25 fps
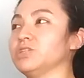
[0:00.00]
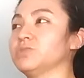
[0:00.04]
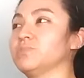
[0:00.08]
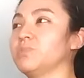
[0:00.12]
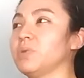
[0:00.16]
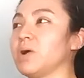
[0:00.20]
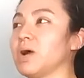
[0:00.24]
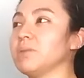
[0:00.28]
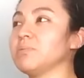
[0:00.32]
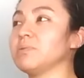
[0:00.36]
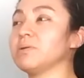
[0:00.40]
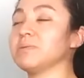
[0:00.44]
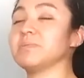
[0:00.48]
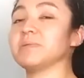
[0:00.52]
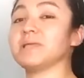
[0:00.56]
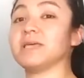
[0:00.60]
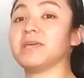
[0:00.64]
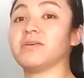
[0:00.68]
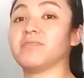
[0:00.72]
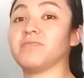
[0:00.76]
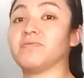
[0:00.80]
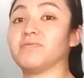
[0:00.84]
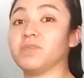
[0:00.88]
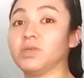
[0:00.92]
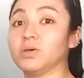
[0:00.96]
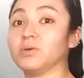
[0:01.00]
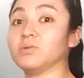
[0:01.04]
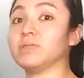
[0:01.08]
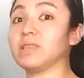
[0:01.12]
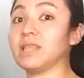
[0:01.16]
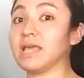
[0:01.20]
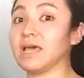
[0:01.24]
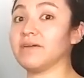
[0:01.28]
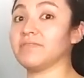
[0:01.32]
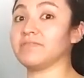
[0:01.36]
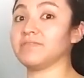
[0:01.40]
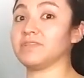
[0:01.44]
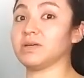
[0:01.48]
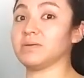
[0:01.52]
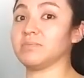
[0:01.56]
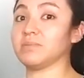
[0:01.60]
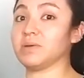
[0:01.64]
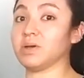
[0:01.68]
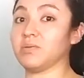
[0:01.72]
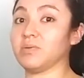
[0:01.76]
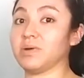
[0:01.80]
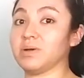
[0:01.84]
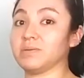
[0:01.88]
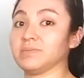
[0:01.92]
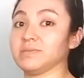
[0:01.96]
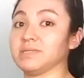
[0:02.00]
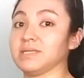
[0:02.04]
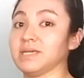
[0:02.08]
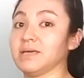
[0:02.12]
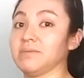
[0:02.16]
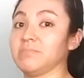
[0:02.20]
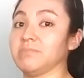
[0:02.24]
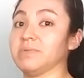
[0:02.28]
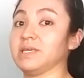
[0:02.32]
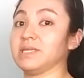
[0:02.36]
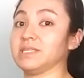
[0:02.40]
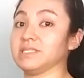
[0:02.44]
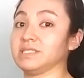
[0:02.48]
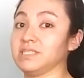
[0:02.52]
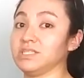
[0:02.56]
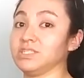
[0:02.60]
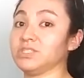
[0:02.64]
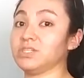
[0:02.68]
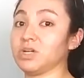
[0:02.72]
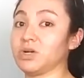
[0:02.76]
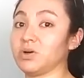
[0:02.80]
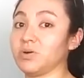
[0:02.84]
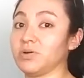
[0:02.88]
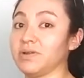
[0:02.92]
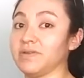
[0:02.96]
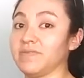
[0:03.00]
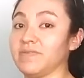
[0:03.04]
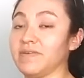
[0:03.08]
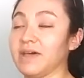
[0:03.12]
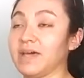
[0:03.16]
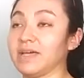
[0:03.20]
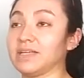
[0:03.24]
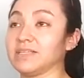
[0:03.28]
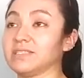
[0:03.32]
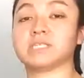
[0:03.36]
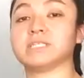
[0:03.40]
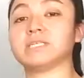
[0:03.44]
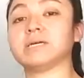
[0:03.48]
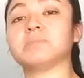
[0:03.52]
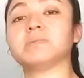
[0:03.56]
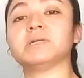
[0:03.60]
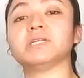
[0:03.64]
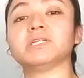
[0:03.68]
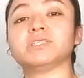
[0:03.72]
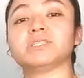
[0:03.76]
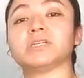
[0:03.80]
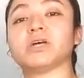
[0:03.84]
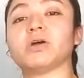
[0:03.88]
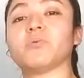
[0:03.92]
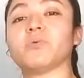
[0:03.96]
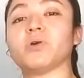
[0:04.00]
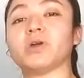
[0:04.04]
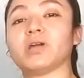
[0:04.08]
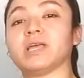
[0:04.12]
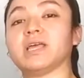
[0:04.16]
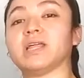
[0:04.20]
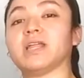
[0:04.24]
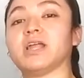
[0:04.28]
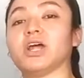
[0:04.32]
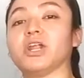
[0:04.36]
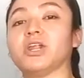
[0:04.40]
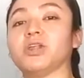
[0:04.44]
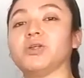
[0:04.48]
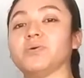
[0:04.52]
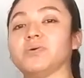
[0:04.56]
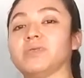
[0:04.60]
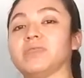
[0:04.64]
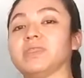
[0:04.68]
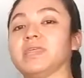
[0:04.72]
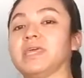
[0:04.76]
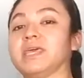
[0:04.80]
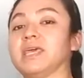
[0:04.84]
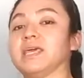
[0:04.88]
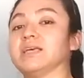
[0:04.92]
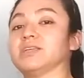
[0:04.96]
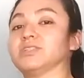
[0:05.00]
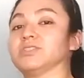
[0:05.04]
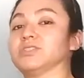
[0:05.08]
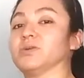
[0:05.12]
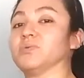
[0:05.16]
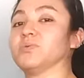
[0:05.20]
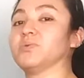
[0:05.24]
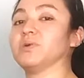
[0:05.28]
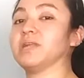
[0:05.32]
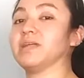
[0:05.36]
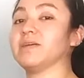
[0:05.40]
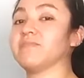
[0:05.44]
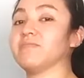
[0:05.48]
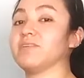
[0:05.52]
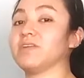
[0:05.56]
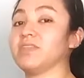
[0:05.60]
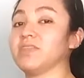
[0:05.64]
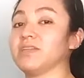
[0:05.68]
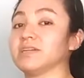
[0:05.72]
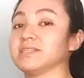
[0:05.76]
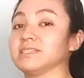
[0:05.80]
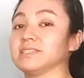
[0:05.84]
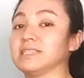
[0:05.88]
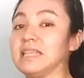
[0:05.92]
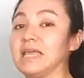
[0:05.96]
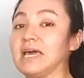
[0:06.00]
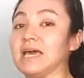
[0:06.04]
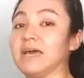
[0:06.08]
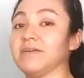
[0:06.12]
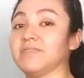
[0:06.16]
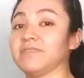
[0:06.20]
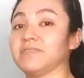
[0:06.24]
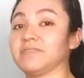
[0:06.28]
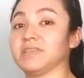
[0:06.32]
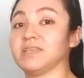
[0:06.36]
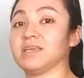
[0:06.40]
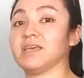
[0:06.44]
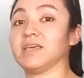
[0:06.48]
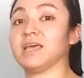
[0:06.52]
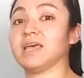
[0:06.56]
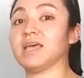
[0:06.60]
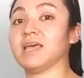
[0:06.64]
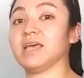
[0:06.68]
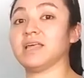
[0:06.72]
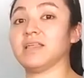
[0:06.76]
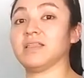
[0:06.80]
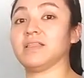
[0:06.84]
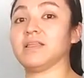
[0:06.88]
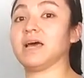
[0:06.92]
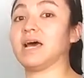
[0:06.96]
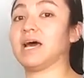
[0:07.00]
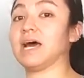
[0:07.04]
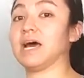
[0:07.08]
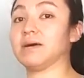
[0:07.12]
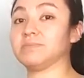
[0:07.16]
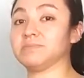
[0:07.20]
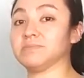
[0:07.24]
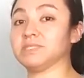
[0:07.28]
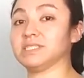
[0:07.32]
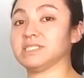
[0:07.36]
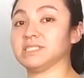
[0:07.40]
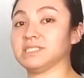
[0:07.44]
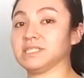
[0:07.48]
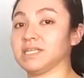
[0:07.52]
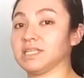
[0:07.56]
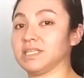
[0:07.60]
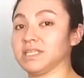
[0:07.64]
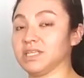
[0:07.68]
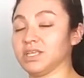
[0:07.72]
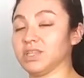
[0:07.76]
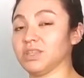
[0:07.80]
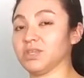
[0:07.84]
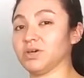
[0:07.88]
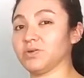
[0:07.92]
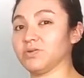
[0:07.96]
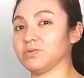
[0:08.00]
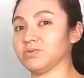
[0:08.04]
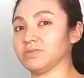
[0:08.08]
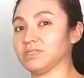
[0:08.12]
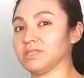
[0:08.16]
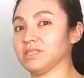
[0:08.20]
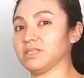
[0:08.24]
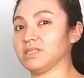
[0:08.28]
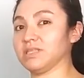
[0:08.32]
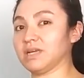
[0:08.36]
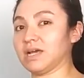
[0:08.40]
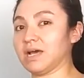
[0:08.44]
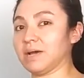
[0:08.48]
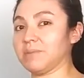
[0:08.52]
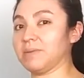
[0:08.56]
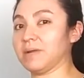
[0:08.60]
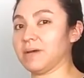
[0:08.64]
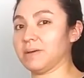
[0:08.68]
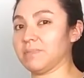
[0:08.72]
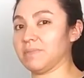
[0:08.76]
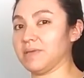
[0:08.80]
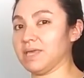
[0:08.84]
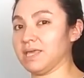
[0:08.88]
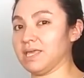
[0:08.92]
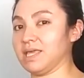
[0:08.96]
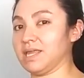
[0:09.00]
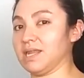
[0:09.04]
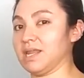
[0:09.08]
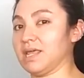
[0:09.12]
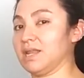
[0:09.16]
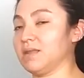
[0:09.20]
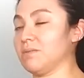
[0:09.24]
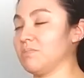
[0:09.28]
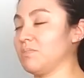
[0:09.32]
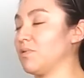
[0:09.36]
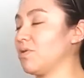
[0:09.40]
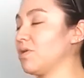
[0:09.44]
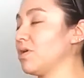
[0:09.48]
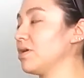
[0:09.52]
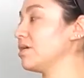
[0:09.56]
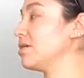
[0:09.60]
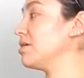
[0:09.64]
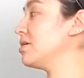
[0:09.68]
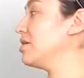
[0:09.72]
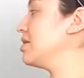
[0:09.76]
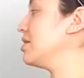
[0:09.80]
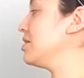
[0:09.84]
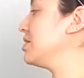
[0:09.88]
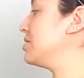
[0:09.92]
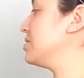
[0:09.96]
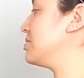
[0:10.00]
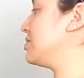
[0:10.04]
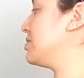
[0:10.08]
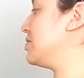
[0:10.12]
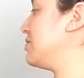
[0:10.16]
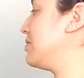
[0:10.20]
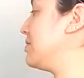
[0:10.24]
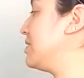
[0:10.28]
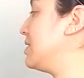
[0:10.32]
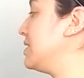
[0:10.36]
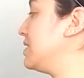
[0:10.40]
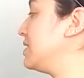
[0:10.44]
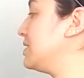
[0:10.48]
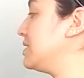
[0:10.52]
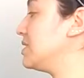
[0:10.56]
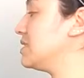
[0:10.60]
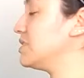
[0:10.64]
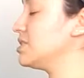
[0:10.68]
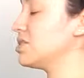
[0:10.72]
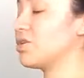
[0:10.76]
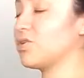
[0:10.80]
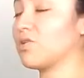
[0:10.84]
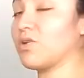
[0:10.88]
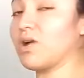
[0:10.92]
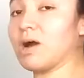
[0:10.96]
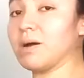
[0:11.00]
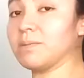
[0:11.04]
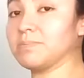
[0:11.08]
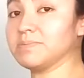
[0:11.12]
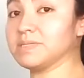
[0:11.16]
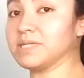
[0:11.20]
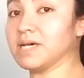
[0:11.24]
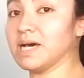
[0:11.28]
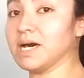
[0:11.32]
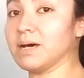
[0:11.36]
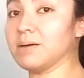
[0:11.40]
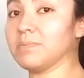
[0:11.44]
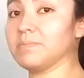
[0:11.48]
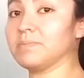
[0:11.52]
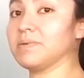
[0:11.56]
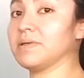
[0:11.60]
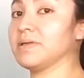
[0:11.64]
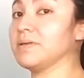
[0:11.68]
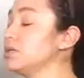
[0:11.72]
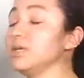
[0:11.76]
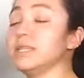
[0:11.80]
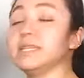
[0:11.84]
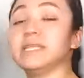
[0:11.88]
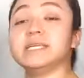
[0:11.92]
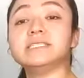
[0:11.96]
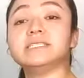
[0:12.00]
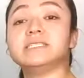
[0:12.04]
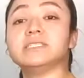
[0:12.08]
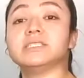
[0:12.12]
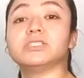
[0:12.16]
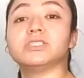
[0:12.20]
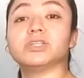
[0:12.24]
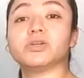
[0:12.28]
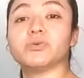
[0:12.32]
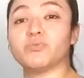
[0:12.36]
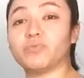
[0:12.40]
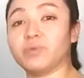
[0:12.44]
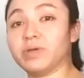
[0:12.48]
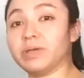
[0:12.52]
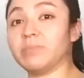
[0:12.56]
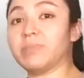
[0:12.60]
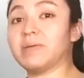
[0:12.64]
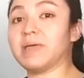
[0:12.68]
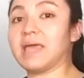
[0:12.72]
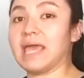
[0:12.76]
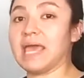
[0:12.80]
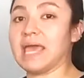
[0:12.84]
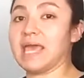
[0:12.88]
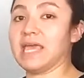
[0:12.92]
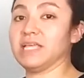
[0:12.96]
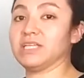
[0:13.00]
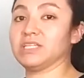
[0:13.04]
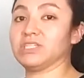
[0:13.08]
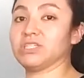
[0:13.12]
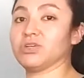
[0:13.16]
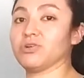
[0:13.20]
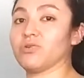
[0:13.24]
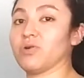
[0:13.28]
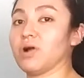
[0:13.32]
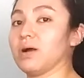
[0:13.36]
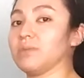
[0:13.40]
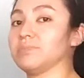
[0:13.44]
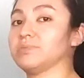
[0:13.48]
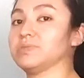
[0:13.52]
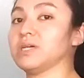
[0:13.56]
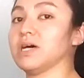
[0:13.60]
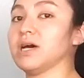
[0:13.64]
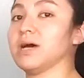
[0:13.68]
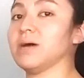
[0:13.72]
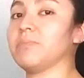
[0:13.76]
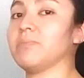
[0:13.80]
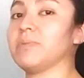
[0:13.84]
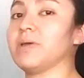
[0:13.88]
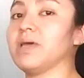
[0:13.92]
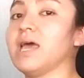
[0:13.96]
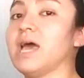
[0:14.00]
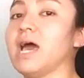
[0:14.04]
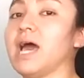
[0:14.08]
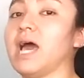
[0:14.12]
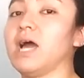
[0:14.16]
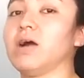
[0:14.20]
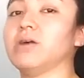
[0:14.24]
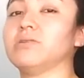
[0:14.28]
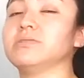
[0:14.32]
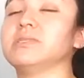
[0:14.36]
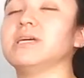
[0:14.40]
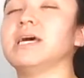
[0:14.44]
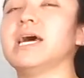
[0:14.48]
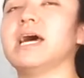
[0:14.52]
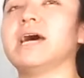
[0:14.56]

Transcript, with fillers: there's probably a few left on my website because these are going fast. So I'm going to start working on new things. So whatever there's left, I'm just selling those and I'm not making any more. So this is a crop top. So this is the rib cage crop top. I also